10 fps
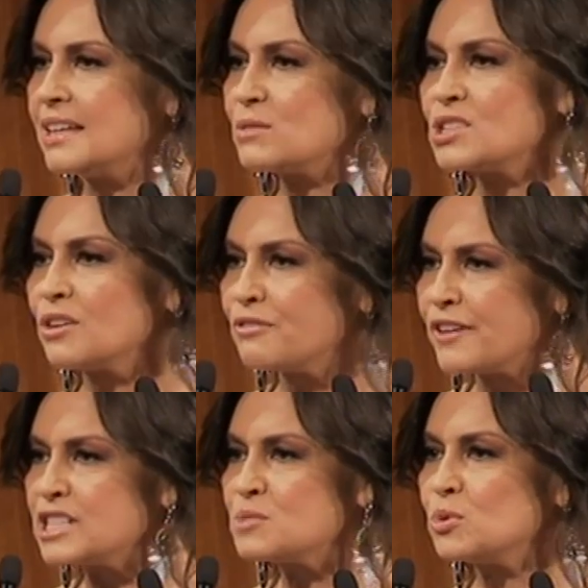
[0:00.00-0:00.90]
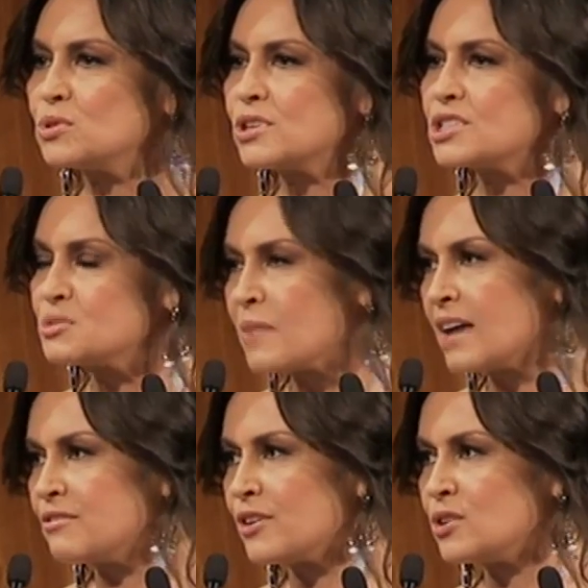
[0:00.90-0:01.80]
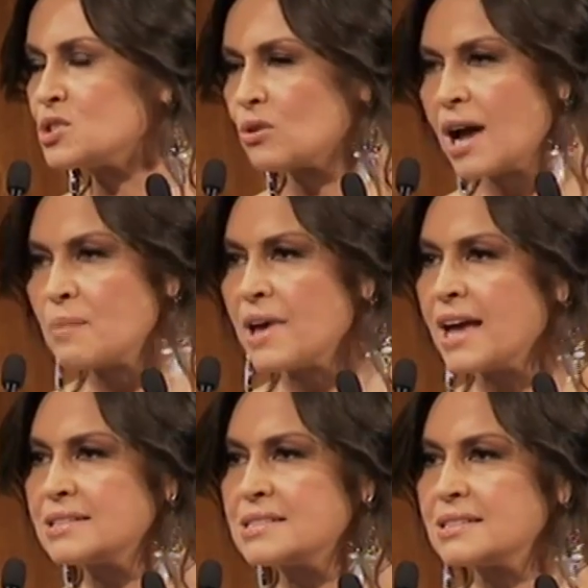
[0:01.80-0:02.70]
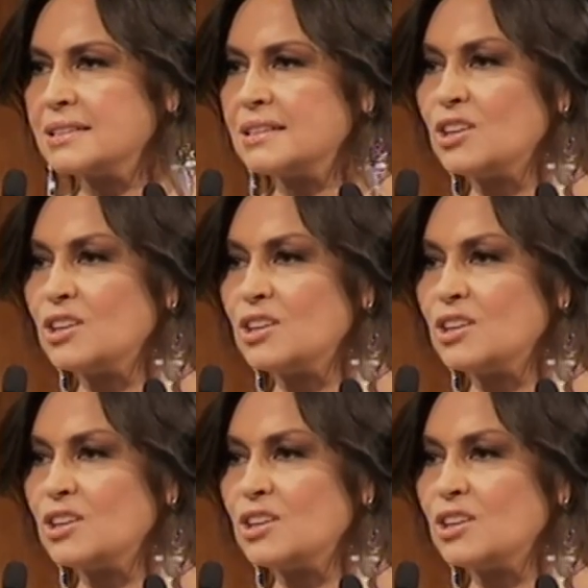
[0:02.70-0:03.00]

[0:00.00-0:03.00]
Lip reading: There was no Facebook, no smartphones or iPads,